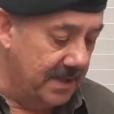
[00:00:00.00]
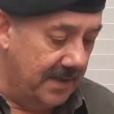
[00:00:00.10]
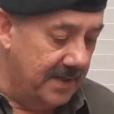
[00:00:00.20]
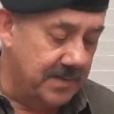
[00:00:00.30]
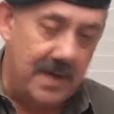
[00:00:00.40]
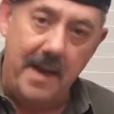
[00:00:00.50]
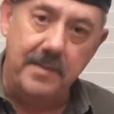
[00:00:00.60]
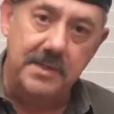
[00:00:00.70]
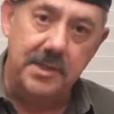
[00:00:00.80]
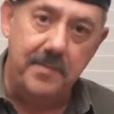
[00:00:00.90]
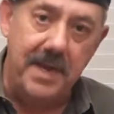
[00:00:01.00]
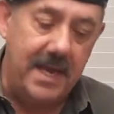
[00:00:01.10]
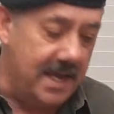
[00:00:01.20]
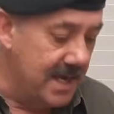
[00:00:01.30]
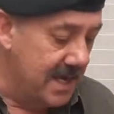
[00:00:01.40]
Now this one happens to
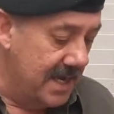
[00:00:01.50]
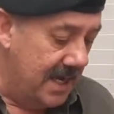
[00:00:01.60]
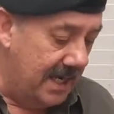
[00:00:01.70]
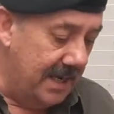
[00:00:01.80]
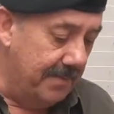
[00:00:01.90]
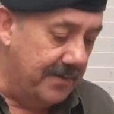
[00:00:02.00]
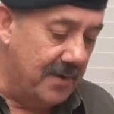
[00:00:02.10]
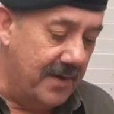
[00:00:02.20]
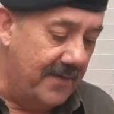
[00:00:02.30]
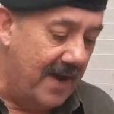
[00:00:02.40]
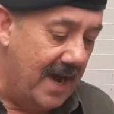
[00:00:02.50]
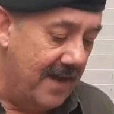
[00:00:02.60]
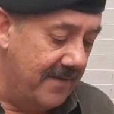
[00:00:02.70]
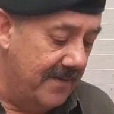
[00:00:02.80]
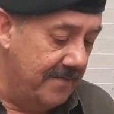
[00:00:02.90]
be an
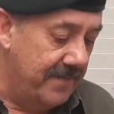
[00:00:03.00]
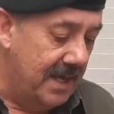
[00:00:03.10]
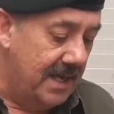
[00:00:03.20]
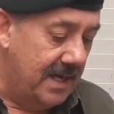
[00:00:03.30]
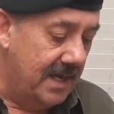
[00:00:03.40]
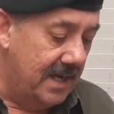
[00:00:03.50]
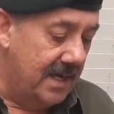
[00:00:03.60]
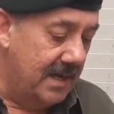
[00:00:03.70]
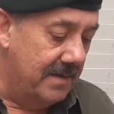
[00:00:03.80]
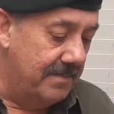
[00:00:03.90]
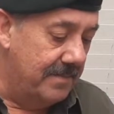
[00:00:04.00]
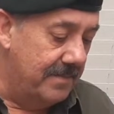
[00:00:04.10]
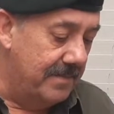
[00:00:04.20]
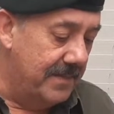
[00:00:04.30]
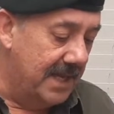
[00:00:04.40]
M35
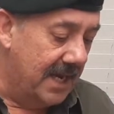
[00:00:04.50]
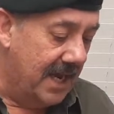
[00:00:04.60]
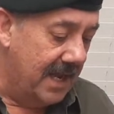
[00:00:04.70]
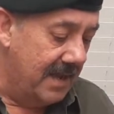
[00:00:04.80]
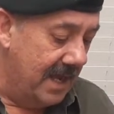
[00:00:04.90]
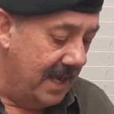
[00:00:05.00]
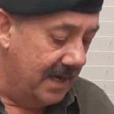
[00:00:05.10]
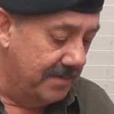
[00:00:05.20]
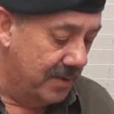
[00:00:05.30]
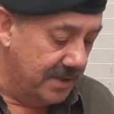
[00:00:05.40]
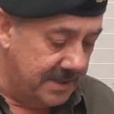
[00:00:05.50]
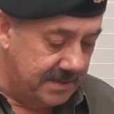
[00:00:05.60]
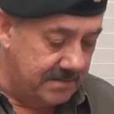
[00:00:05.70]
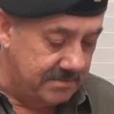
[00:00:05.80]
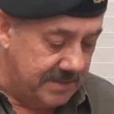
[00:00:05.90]
that I had put
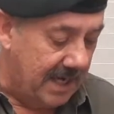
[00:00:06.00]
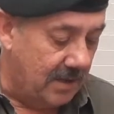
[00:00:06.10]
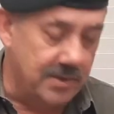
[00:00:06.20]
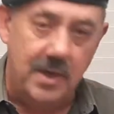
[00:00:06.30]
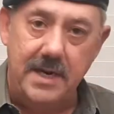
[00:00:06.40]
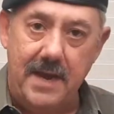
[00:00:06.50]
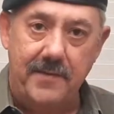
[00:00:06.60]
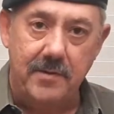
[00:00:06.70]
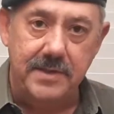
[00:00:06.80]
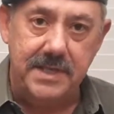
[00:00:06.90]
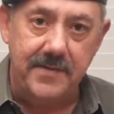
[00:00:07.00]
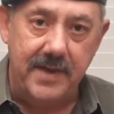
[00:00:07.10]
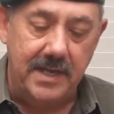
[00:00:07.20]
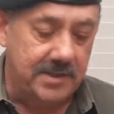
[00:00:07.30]
decals on after receiving it.